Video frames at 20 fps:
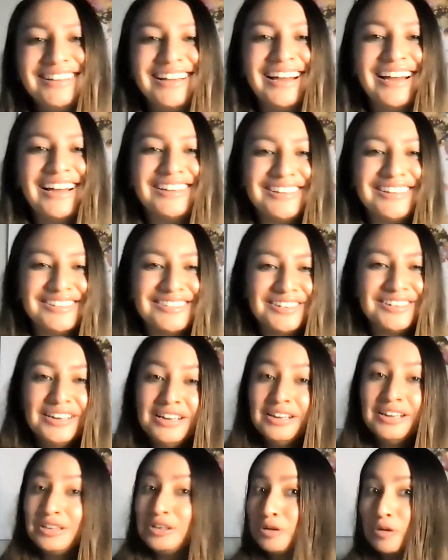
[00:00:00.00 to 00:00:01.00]
Yeah, you
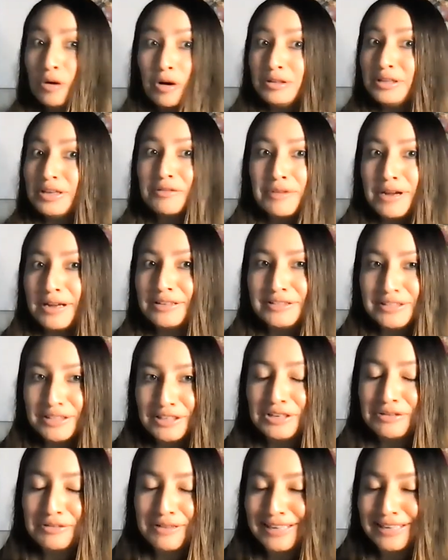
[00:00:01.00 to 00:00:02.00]
only went to
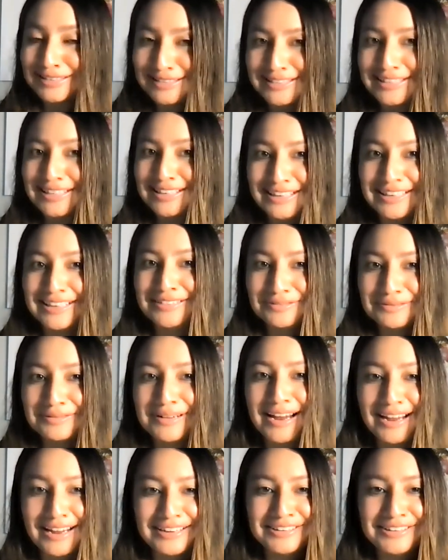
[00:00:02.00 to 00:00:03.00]
USC,
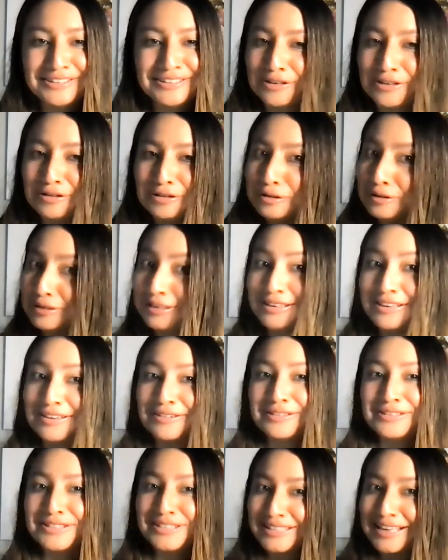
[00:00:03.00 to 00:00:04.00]
right? You know, you didn't
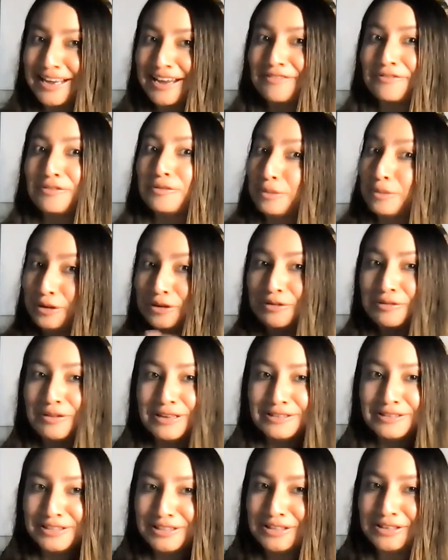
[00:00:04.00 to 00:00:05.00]
go to Stanford, but you
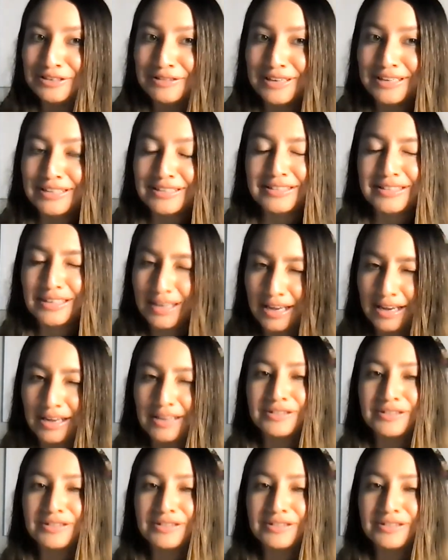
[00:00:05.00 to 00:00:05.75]
went to USC.